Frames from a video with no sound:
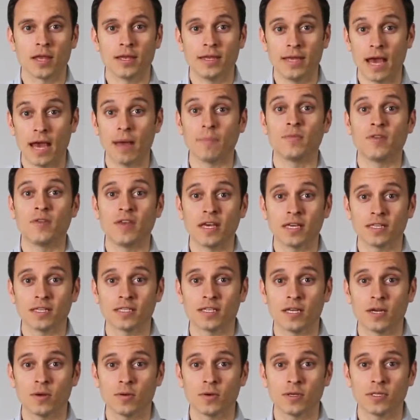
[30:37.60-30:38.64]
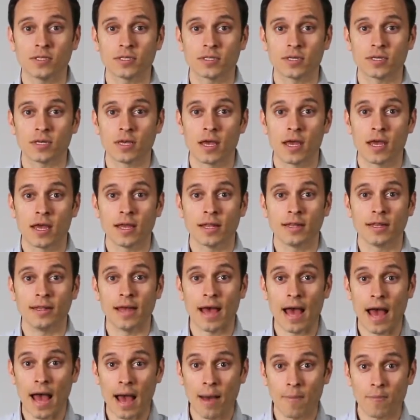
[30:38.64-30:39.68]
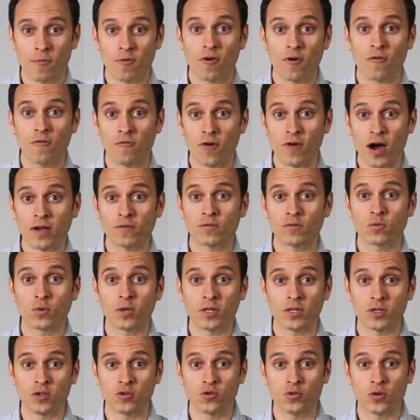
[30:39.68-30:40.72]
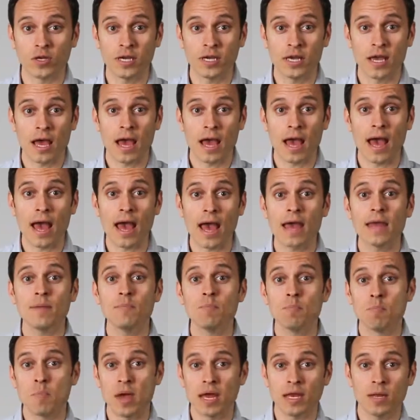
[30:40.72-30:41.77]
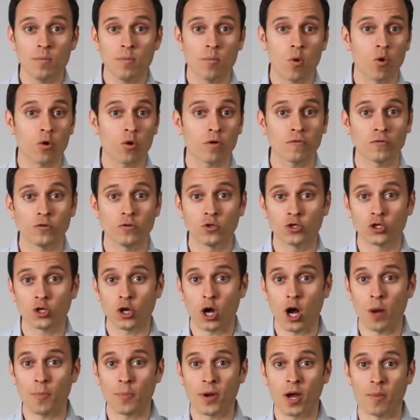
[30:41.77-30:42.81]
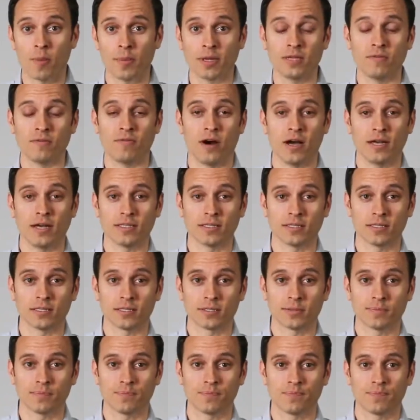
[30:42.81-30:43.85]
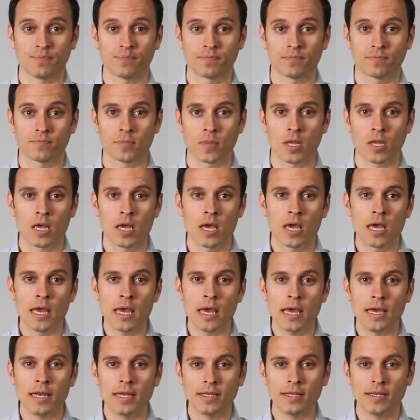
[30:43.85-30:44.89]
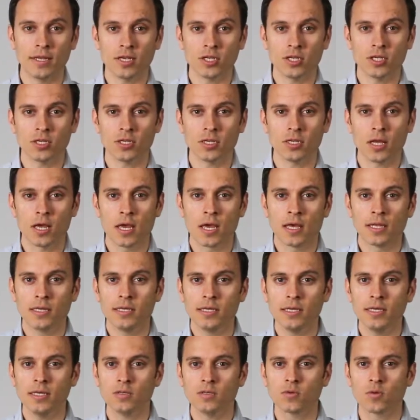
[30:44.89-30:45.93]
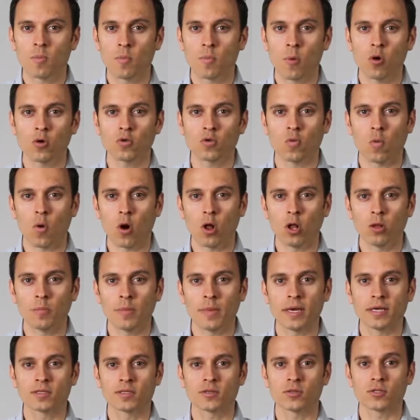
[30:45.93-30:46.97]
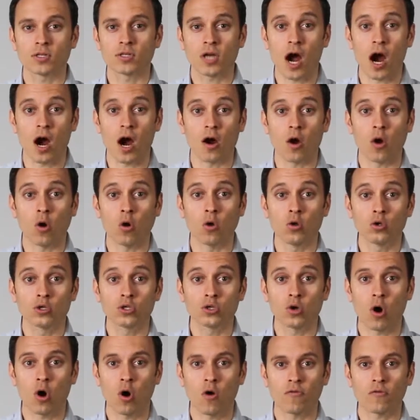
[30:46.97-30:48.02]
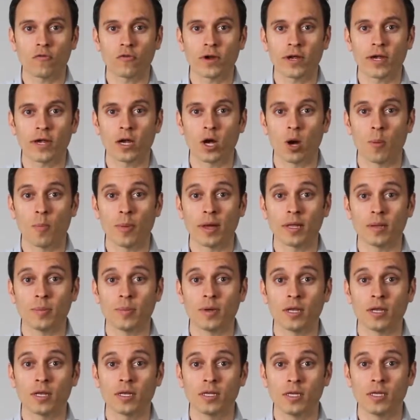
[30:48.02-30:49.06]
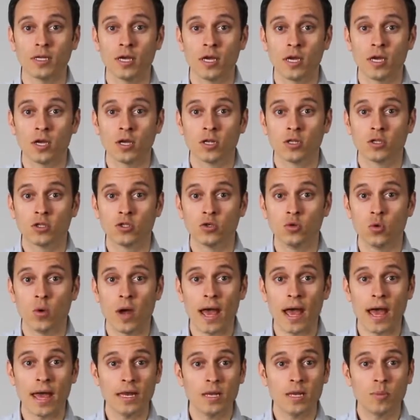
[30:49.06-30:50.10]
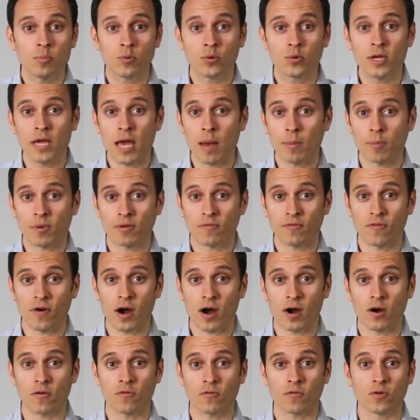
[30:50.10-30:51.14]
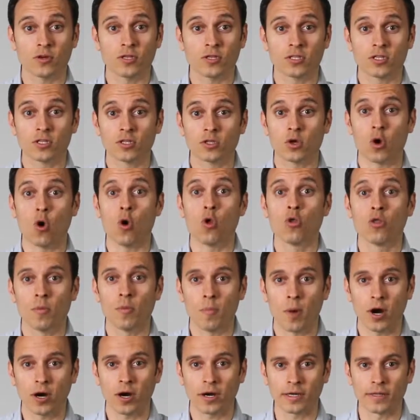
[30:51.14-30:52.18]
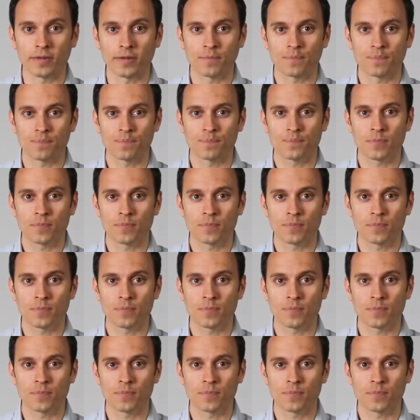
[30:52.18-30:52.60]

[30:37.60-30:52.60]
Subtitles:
the MTX series, the AMP523, and many more future upcoming devices. In addition, these remote wall mixers are also offering compatibility to any preamplifier, for instance, on the market.